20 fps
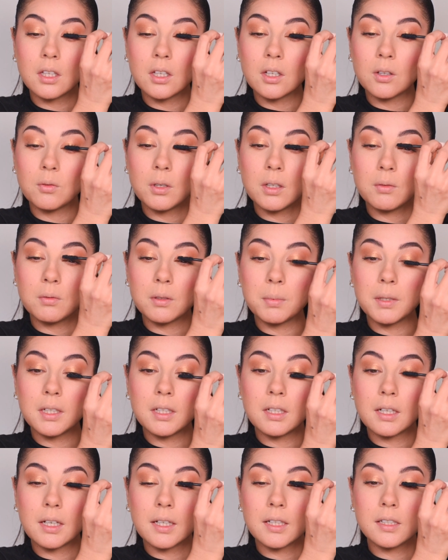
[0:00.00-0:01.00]
What would be
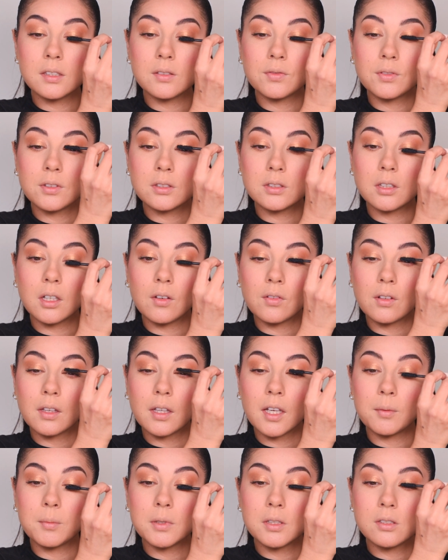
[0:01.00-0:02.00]
nice for soft
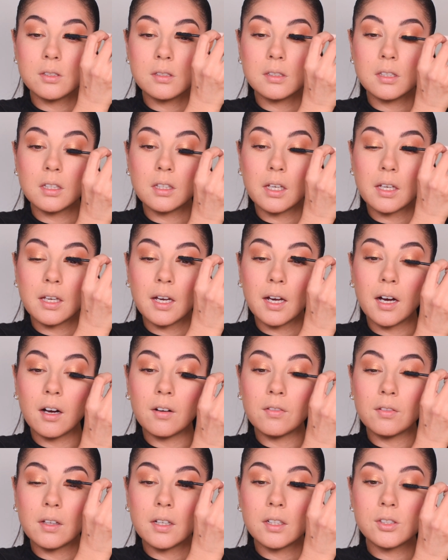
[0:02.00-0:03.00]
glam is using like
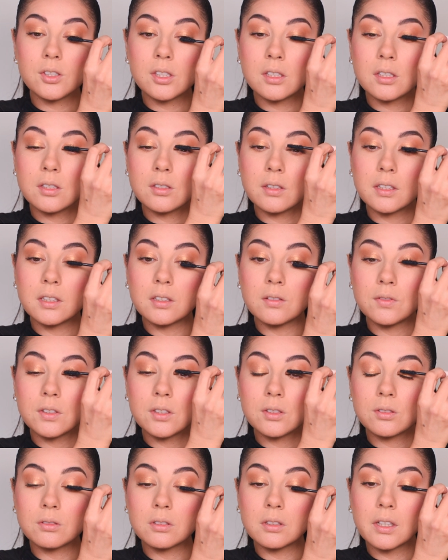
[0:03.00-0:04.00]
half lashes or
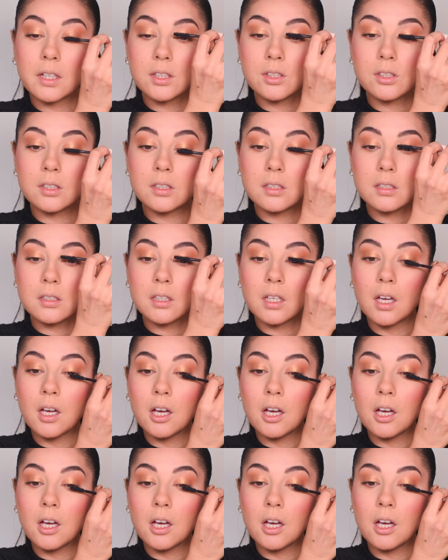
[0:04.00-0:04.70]
individual lashes,